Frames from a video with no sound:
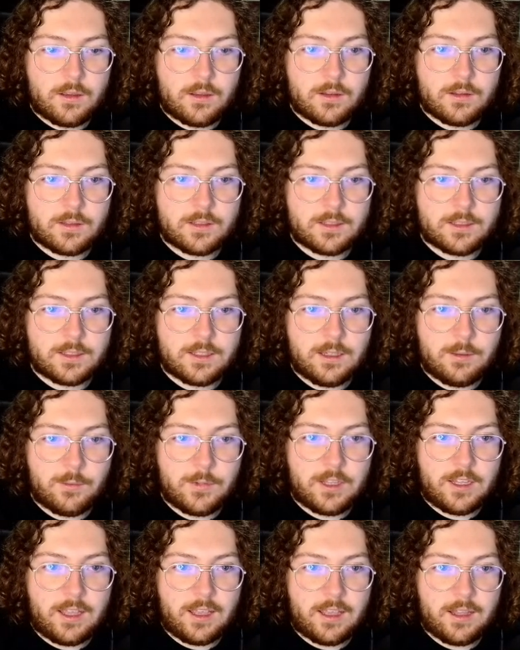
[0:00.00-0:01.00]
Steam
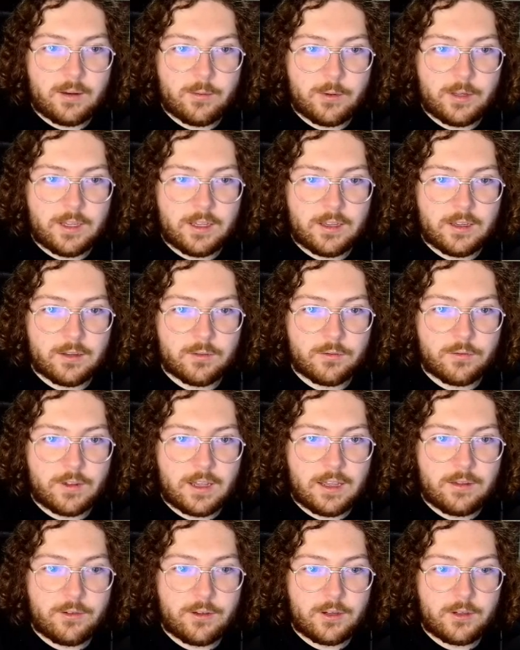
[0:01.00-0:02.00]
of the enemy.
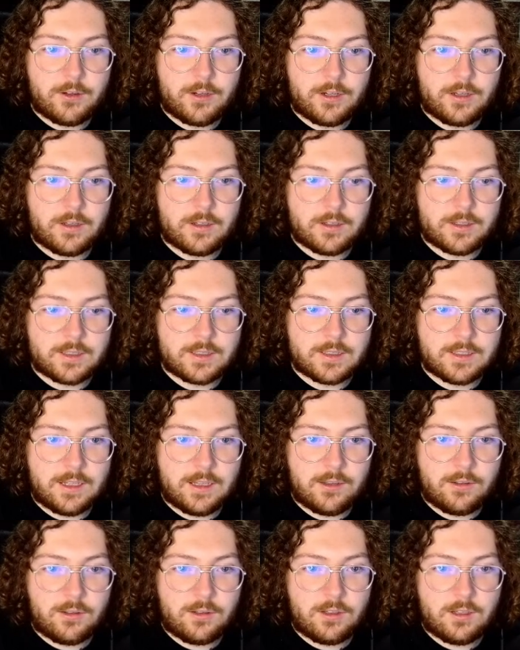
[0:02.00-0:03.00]
500
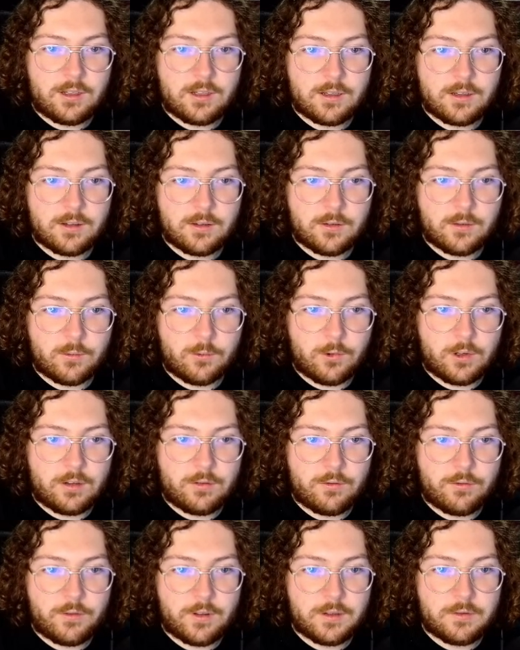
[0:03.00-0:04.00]
sealed.
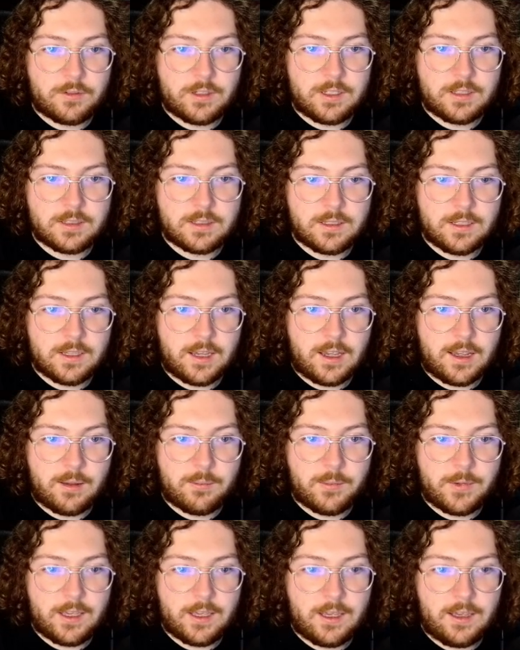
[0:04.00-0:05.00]
150
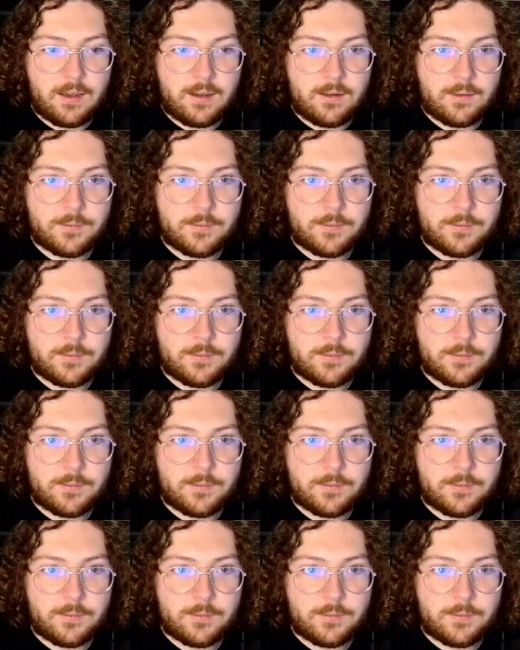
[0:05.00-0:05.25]
CIB.